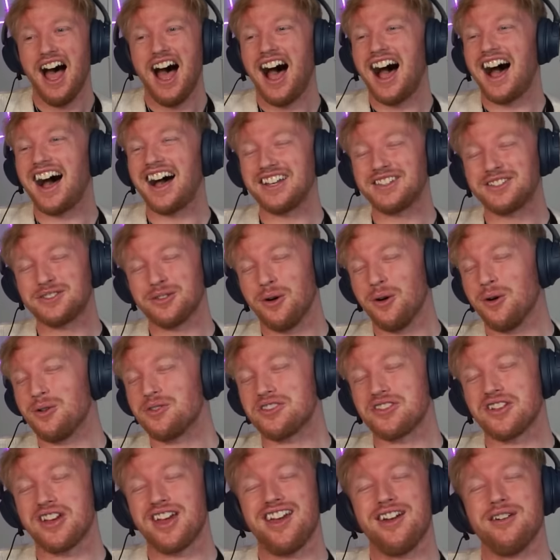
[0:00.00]
I told
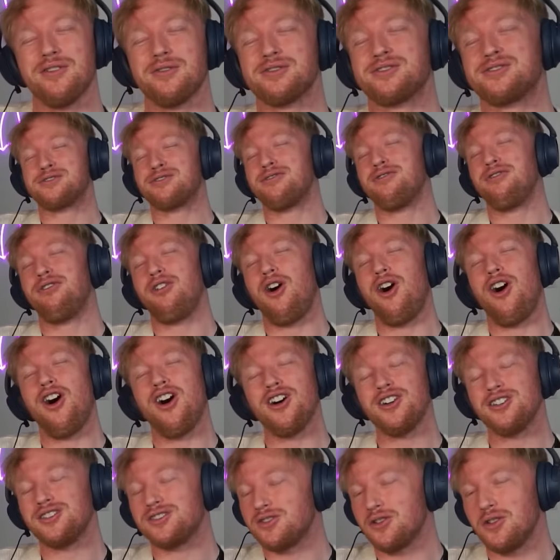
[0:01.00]
you, it was
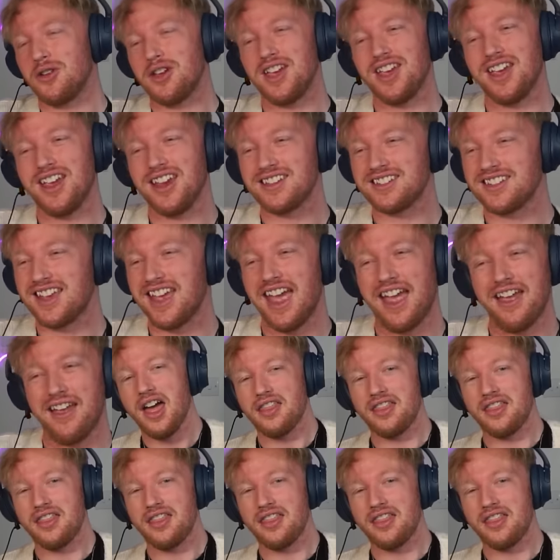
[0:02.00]
far too easy.